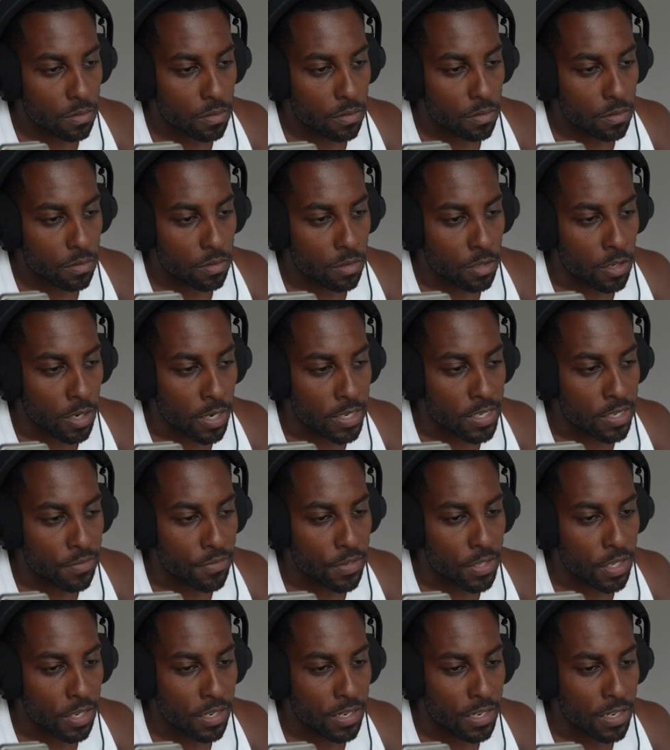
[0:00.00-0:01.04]
You guys ever
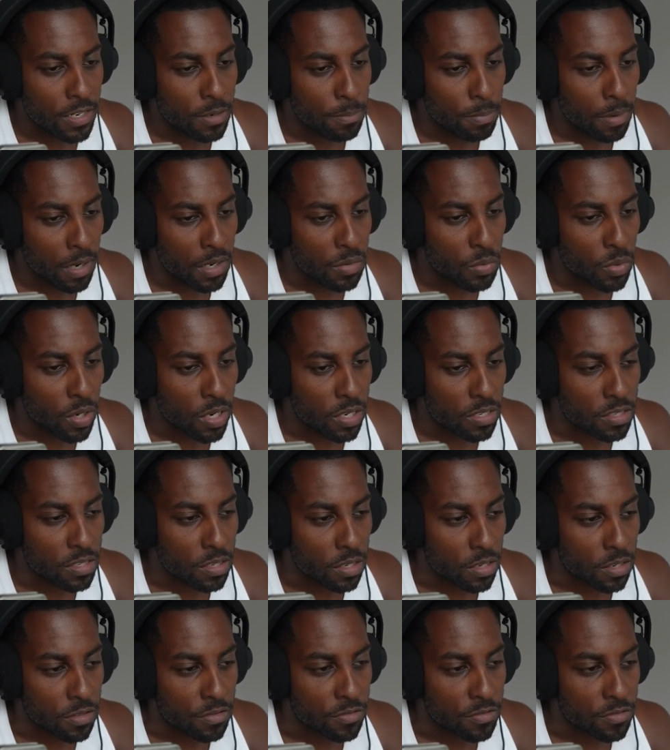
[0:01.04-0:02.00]
done any blood work stuff?